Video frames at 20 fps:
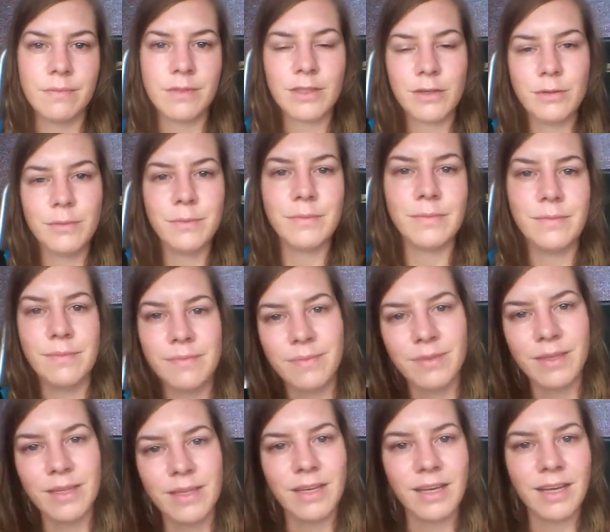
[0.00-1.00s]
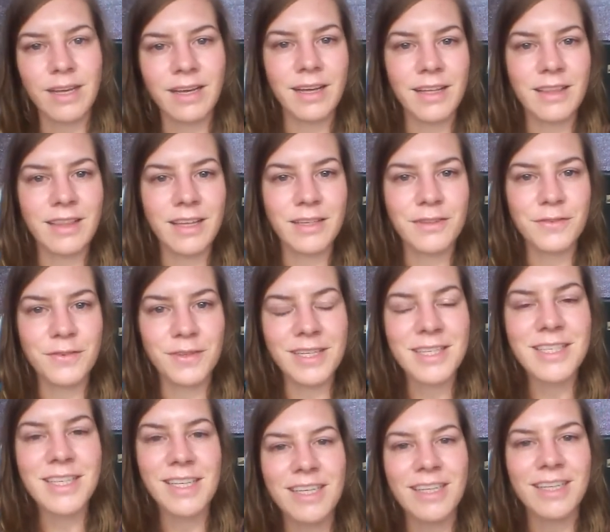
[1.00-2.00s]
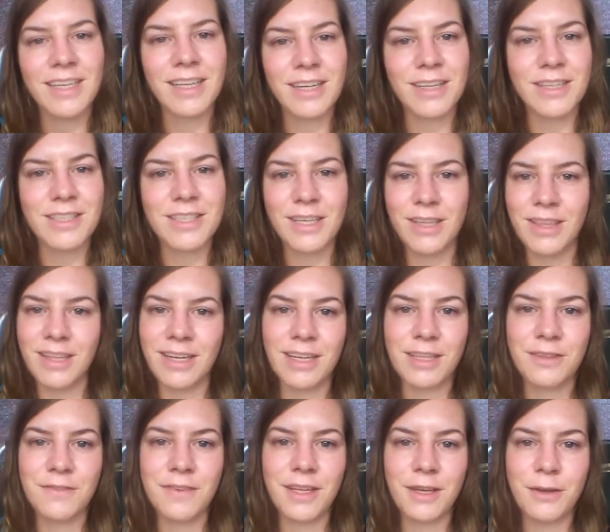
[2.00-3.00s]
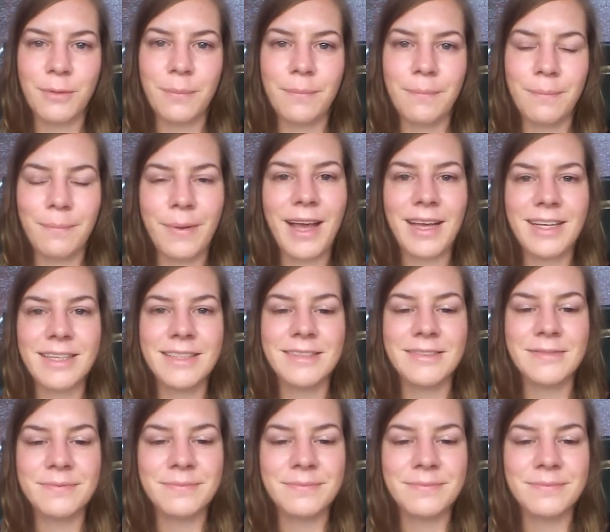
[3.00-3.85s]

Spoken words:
So thanks for listening, and I'll see you in the next video. Bye.